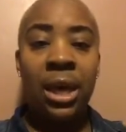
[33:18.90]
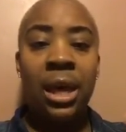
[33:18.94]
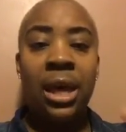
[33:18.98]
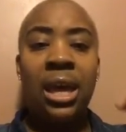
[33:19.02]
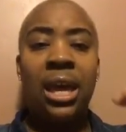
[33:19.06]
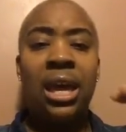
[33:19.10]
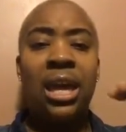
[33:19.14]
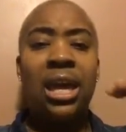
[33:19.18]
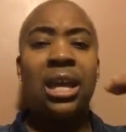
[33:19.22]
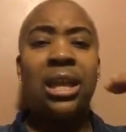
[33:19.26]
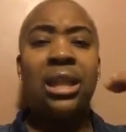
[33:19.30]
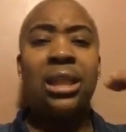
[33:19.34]

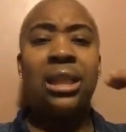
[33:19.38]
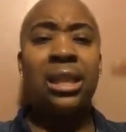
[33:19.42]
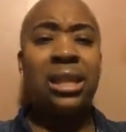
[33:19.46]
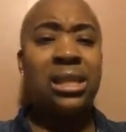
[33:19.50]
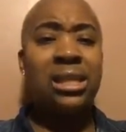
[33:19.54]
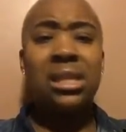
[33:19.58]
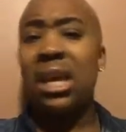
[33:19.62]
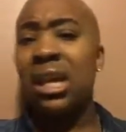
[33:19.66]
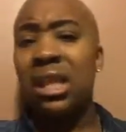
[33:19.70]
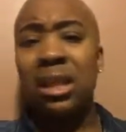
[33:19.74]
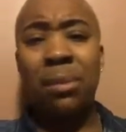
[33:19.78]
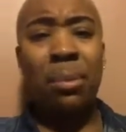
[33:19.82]
and this
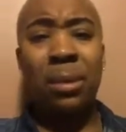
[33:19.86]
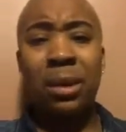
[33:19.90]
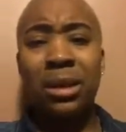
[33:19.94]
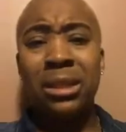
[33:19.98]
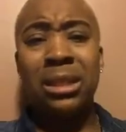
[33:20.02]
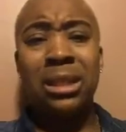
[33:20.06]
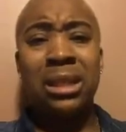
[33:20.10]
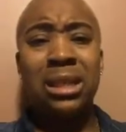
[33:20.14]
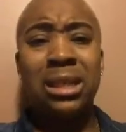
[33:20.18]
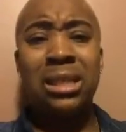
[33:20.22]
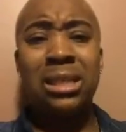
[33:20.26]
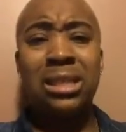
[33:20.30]
other
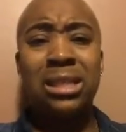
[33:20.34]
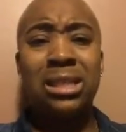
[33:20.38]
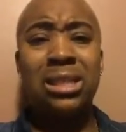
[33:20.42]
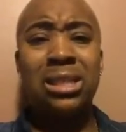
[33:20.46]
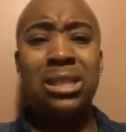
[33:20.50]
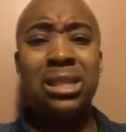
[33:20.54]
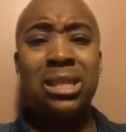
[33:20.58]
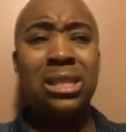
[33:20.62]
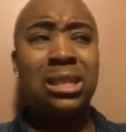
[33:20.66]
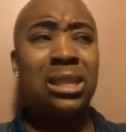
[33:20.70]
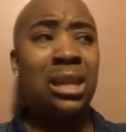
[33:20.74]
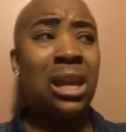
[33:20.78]
person is
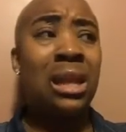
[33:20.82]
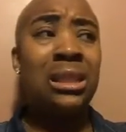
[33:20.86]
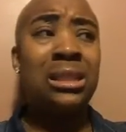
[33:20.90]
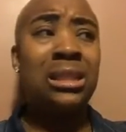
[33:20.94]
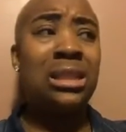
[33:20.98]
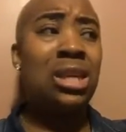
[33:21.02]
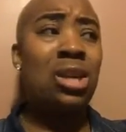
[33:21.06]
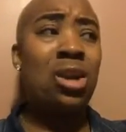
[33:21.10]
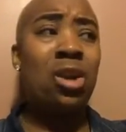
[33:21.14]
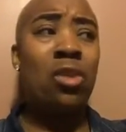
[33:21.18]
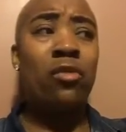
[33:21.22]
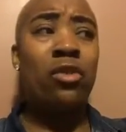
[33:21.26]
just
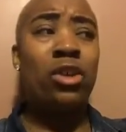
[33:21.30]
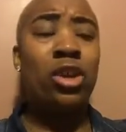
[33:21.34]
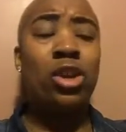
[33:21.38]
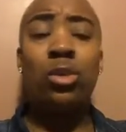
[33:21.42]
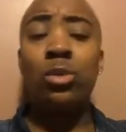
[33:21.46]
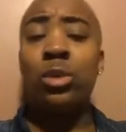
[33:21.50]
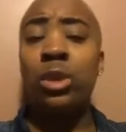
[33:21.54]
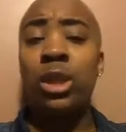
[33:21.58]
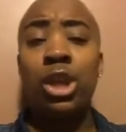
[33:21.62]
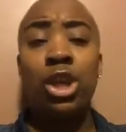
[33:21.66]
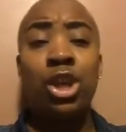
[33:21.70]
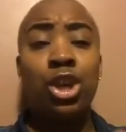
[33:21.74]
lusting over you,
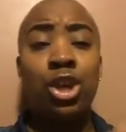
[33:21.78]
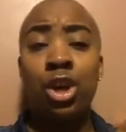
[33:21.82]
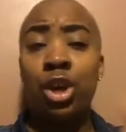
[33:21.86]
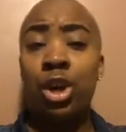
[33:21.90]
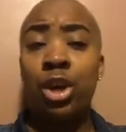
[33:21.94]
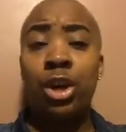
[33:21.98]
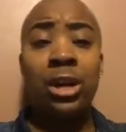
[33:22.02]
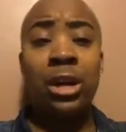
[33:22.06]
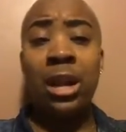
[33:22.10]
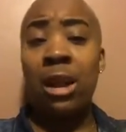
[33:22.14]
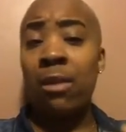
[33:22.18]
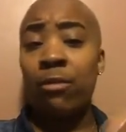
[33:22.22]
then you're
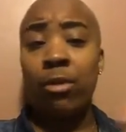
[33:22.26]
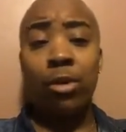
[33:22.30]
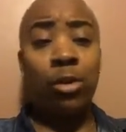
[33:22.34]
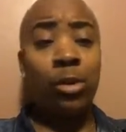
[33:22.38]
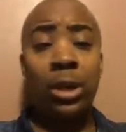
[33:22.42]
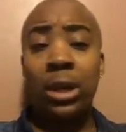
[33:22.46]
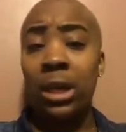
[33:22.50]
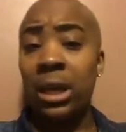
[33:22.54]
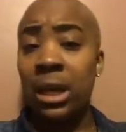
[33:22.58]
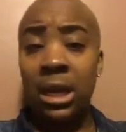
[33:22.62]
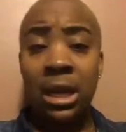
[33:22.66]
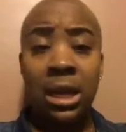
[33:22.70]
never going
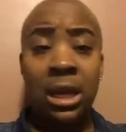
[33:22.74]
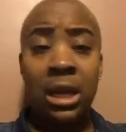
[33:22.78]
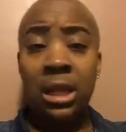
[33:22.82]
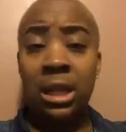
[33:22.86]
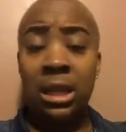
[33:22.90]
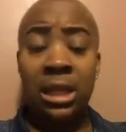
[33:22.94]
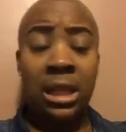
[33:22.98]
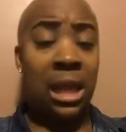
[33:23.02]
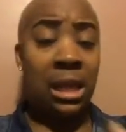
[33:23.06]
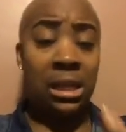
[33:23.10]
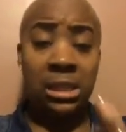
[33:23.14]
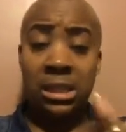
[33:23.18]
to get any.
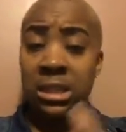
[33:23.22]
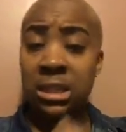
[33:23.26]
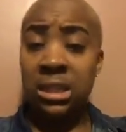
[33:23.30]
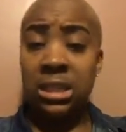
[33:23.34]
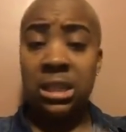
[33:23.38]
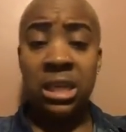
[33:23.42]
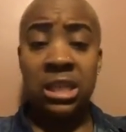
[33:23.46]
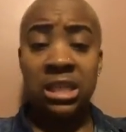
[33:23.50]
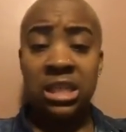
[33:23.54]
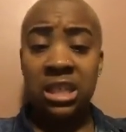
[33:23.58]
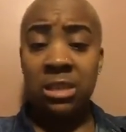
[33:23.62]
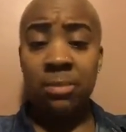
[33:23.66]
That just
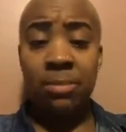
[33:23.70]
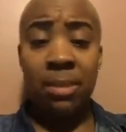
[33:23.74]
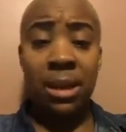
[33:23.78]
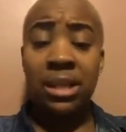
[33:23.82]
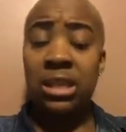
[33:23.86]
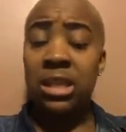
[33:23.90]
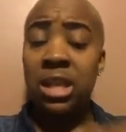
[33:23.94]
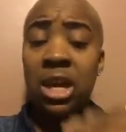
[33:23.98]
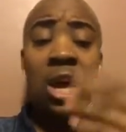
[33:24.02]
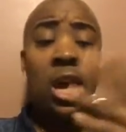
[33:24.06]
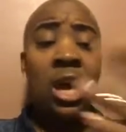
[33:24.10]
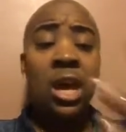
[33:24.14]
takes us back
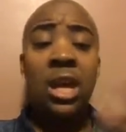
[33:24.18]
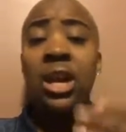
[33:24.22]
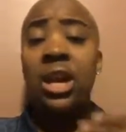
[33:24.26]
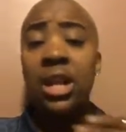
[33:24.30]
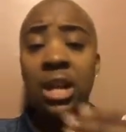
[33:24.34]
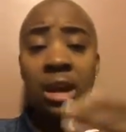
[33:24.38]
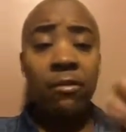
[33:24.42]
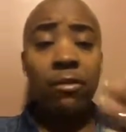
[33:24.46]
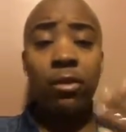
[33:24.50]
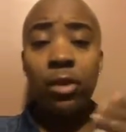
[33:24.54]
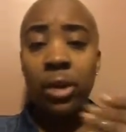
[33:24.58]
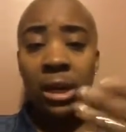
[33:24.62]
to you're
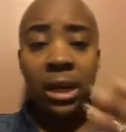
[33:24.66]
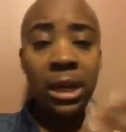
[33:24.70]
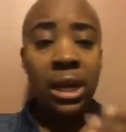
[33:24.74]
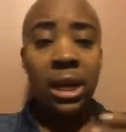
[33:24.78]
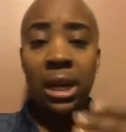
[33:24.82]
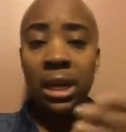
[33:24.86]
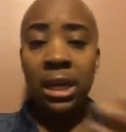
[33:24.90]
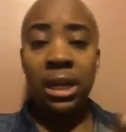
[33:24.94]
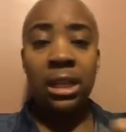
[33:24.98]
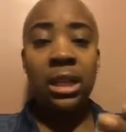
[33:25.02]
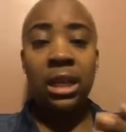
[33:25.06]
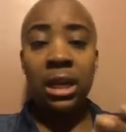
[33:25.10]
never going to get
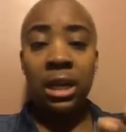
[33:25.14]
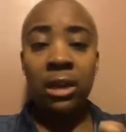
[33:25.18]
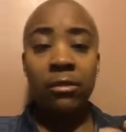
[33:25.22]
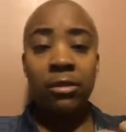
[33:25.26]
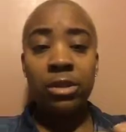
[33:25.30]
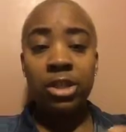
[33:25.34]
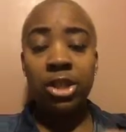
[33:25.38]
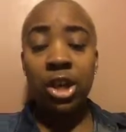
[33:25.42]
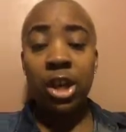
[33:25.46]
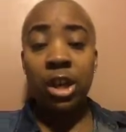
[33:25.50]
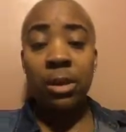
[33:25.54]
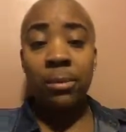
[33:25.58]
anything in
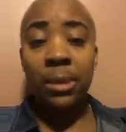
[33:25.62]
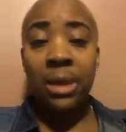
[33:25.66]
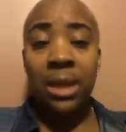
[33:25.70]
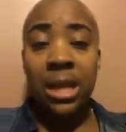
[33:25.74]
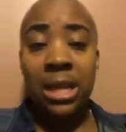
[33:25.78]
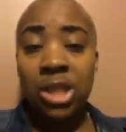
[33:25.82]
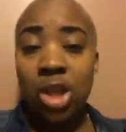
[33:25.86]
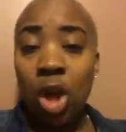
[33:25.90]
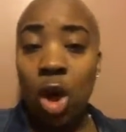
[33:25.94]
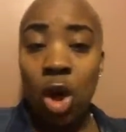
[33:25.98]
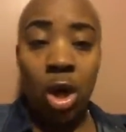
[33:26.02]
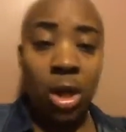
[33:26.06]
return
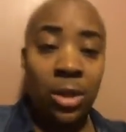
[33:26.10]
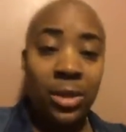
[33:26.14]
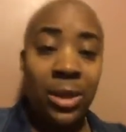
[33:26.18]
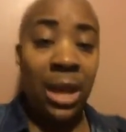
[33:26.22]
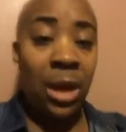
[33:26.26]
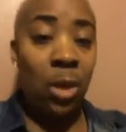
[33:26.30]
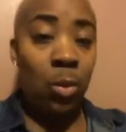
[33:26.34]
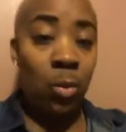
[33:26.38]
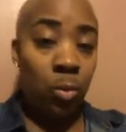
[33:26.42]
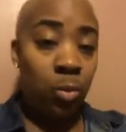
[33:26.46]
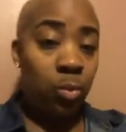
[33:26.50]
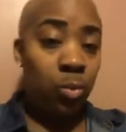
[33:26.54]
because all
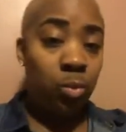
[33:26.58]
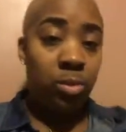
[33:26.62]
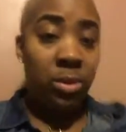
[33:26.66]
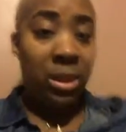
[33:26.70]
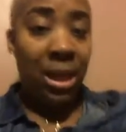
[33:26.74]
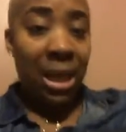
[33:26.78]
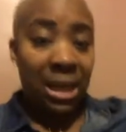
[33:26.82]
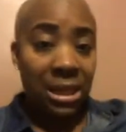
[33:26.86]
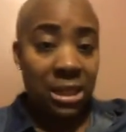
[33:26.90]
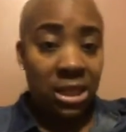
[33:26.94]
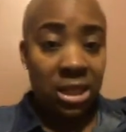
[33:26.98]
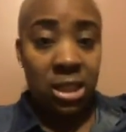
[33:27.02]
they
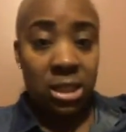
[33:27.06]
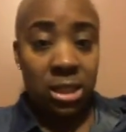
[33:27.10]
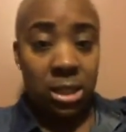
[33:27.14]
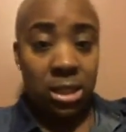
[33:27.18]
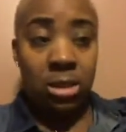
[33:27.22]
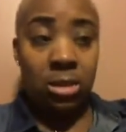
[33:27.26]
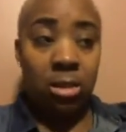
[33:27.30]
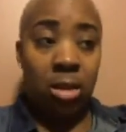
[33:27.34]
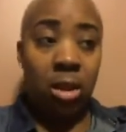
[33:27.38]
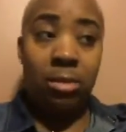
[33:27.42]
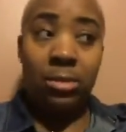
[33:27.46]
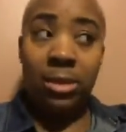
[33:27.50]
they just
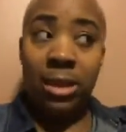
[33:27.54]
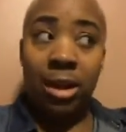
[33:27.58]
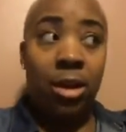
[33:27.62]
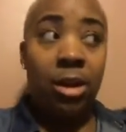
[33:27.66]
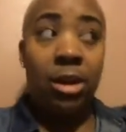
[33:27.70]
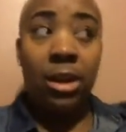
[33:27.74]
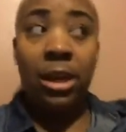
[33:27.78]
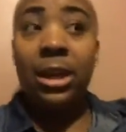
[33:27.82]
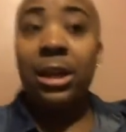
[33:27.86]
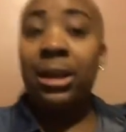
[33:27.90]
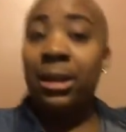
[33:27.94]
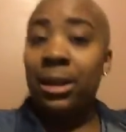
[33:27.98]
they're
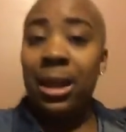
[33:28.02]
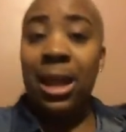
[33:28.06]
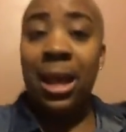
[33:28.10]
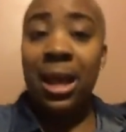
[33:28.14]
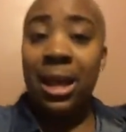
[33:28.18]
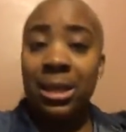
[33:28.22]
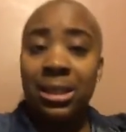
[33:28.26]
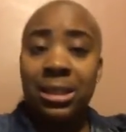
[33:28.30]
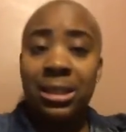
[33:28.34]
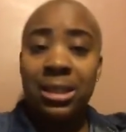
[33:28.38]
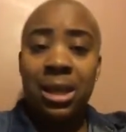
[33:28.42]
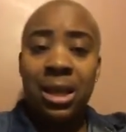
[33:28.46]
in
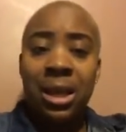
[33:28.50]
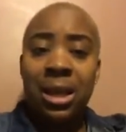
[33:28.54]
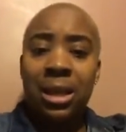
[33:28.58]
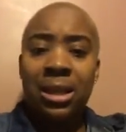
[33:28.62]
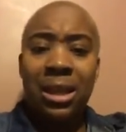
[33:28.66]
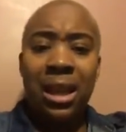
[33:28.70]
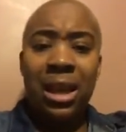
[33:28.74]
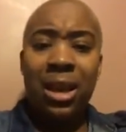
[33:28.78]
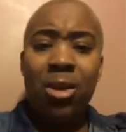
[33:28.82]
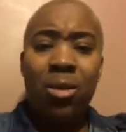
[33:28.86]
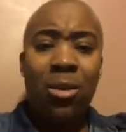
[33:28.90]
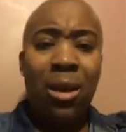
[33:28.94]
lust.
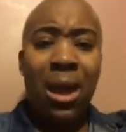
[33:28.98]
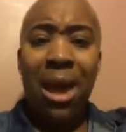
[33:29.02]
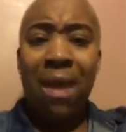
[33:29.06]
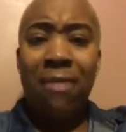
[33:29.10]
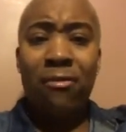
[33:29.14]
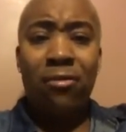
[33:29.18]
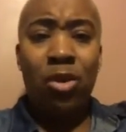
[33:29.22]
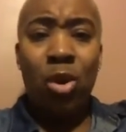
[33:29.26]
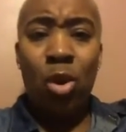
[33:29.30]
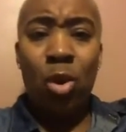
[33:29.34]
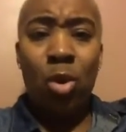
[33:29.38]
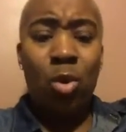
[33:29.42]
They don't have
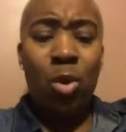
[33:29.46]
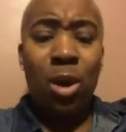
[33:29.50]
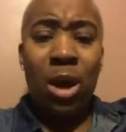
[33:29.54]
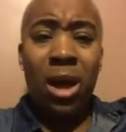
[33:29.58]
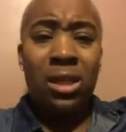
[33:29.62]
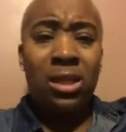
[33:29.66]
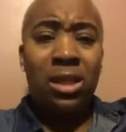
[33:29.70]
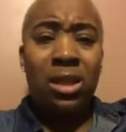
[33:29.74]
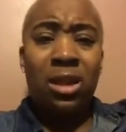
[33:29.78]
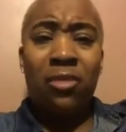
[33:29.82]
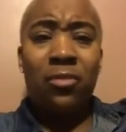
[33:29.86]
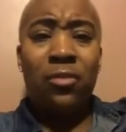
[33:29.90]
no
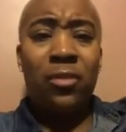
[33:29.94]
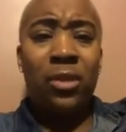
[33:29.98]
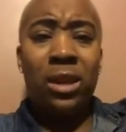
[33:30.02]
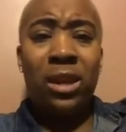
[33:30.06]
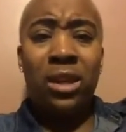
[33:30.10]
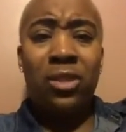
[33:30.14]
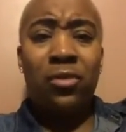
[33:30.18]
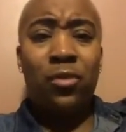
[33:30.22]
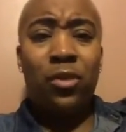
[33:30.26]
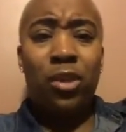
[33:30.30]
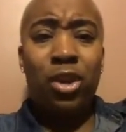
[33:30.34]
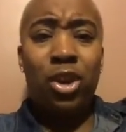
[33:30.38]
other
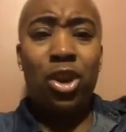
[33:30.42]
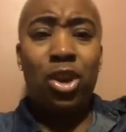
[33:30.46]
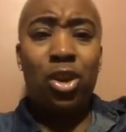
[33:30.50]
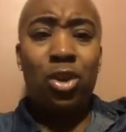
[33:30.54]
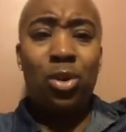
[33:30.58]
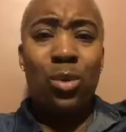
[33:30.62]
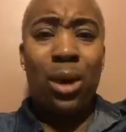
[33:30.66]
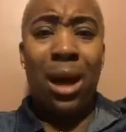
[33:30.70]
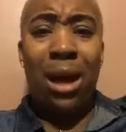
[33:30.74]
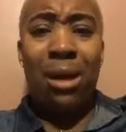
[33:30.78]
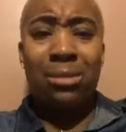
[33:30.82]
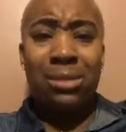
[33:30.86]
feelings for
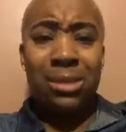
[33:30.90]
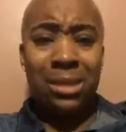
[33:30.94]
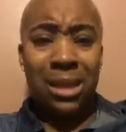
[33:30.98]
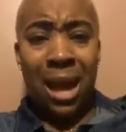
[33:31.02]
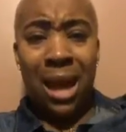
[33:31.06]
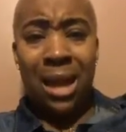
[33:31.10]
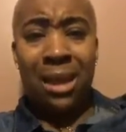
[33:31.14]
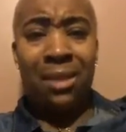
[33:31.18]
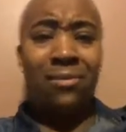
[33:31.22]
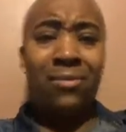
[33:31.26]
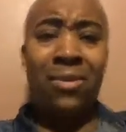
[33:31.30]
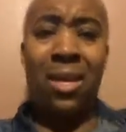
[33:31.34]
you
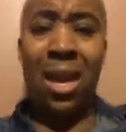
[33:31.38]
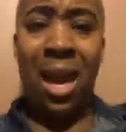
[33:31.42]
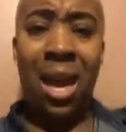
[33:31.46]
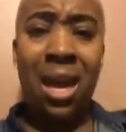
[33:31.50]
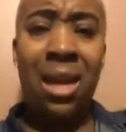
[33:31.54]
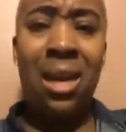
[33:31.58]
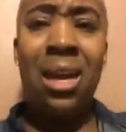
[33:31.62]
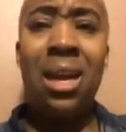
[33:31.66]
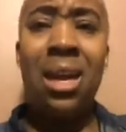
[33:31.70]
outside of that.